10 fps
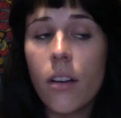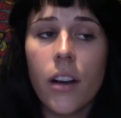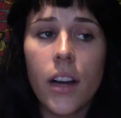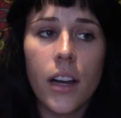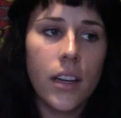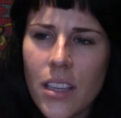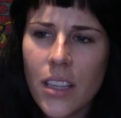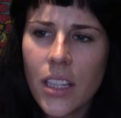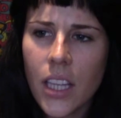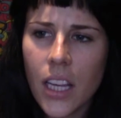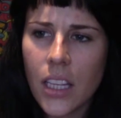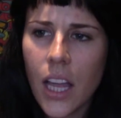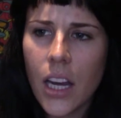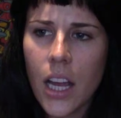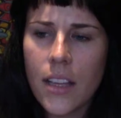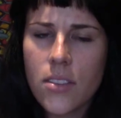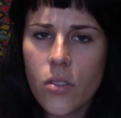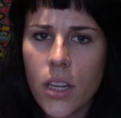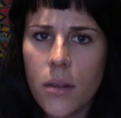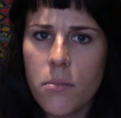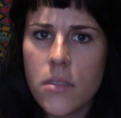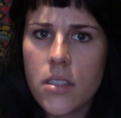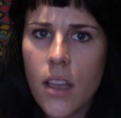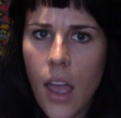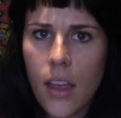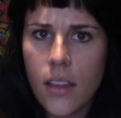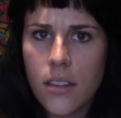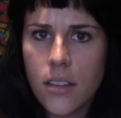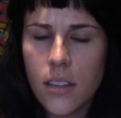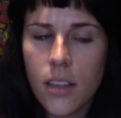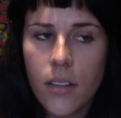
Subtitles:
or eating like a lot of ice creams and